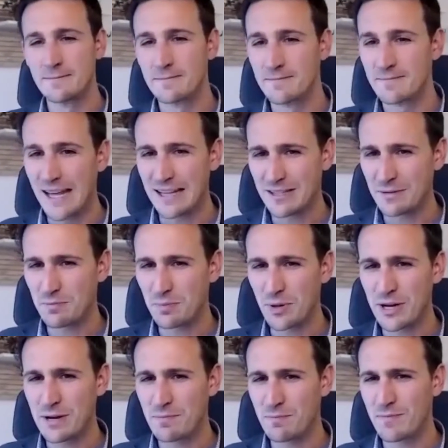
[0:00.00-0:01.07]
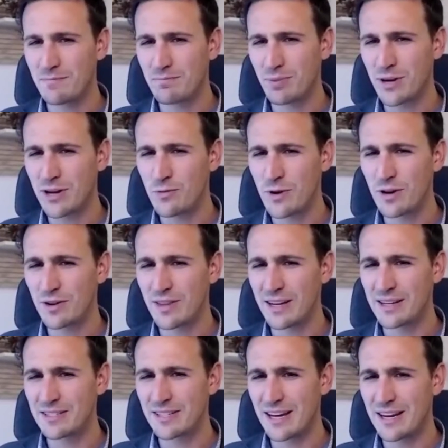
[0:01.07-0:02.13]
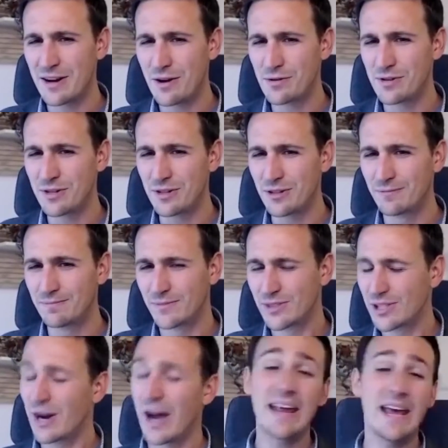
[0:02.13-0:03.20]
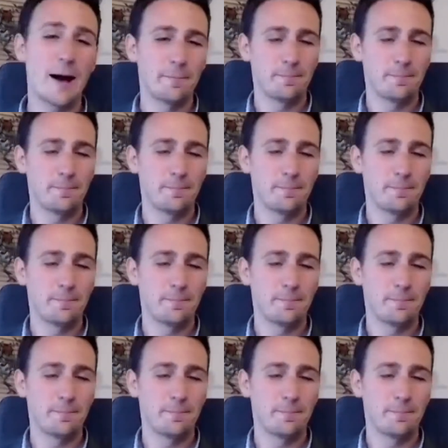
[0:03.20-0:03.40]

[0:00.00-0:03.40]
that's a pretty weird thing to say no to. So anyhow,